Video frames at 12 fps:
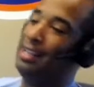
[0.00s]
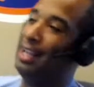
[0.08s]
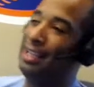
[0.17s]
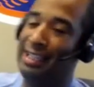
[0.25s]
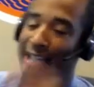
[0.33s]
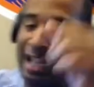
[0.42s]
he
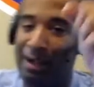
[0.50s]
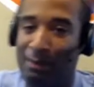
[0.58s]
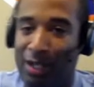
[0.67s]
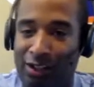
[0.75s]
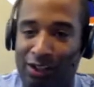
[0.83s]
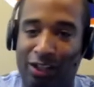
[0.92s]
had me on
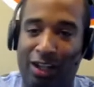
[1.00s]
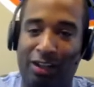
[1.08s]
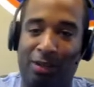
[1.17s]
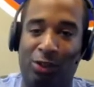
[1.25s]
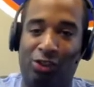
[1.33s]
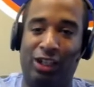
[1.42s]
this other
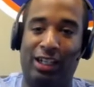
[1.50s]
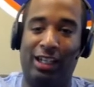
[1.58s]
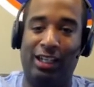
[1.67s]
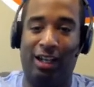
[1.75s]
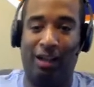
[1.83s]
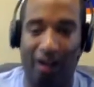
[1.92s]
machine that
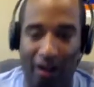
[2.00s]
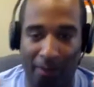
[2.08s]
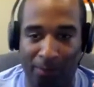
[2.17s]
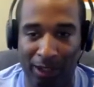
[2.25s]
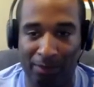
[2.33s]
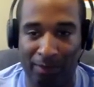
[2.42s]
I'll
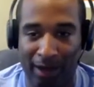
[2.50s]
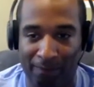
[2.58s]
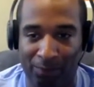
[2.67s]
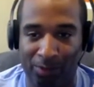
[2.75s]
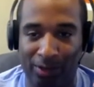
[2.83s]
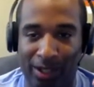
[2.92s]
bring
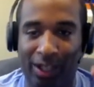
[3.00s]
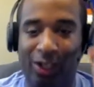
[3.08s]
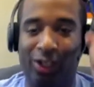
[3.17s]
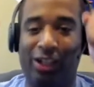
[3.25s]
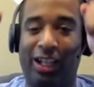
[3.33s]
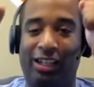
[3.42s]

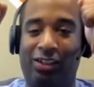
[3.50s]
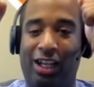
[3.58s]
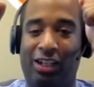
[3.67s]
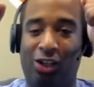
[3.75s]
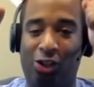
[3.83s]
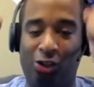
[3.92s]
it's like a
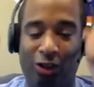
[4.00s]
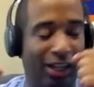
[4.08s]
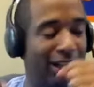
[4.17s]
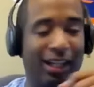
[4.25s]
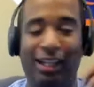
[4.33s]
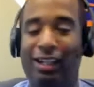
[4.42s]
crunch.
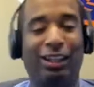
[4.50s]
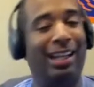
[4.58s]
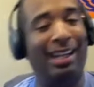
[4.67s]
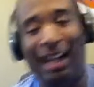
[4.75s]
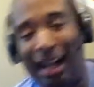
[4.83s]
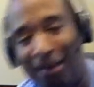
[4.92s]
He
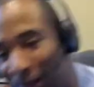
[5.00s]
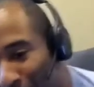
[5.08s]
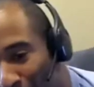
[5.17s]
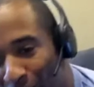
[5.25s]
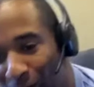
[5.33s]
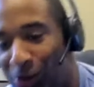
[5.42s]
had me
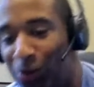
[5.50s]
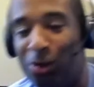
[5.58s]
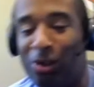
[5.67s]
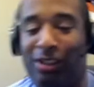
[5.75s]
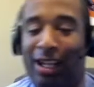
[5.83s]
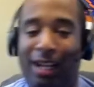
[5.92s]
doing all
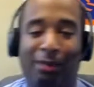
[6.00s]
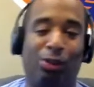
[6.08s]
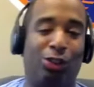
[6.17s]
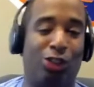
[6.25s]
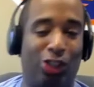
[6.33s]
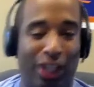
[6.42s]
types of
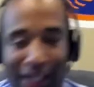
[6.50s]
shit,